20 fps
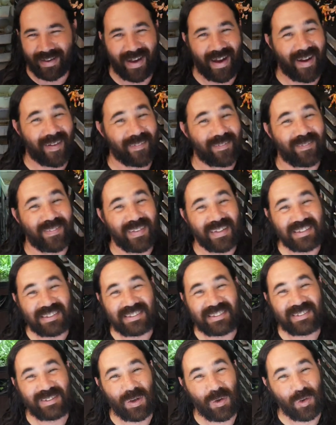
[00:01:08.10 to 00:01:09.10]
I feel
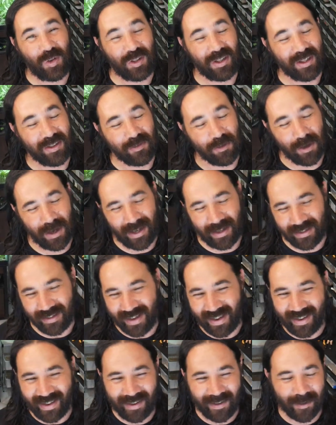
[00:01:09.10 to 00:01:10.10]
so good right
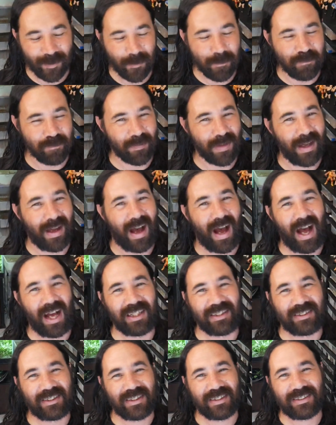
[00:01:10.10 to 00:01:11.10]
now. I
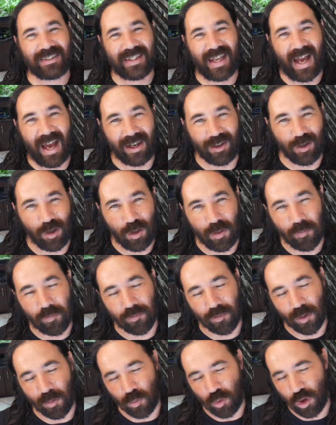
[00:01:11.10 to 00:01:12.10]
just got home
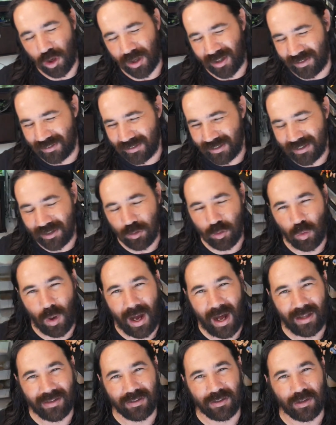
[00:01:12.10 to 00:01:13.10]
from work a little
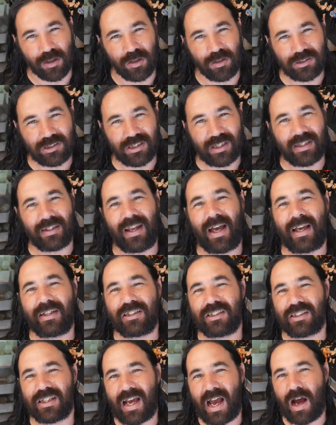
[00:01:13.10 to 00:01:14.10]
while ago, took a nice
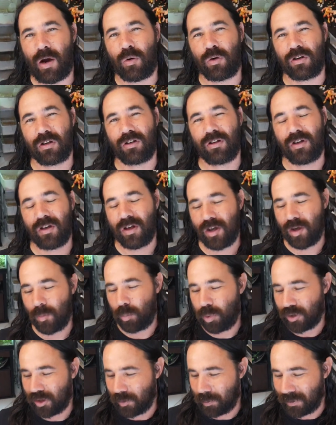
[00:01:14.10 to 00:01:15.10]
shower,
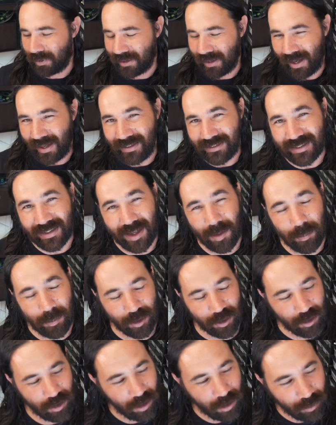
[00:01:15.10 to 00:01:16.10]
put up a nice cup of
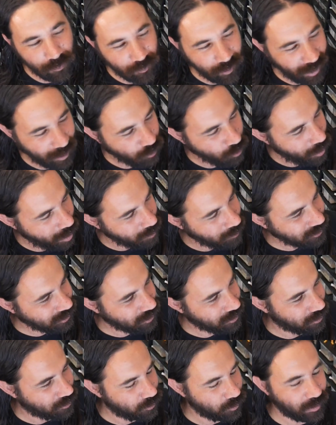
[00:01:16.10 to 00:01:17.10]
coffee. I knew I was
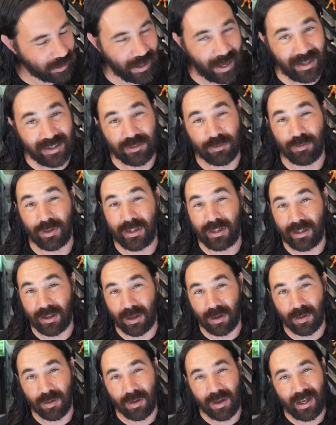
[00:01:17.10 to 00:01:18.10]
gonna do a nice
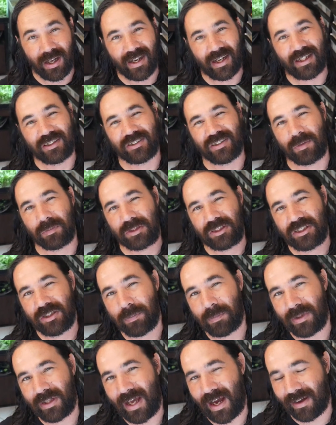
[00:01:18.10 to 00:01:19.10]
video, because I'm
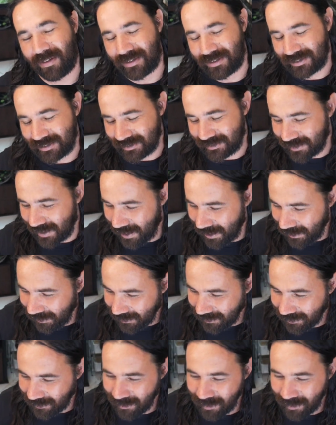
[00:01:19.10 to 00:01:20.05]
shipping out a snake.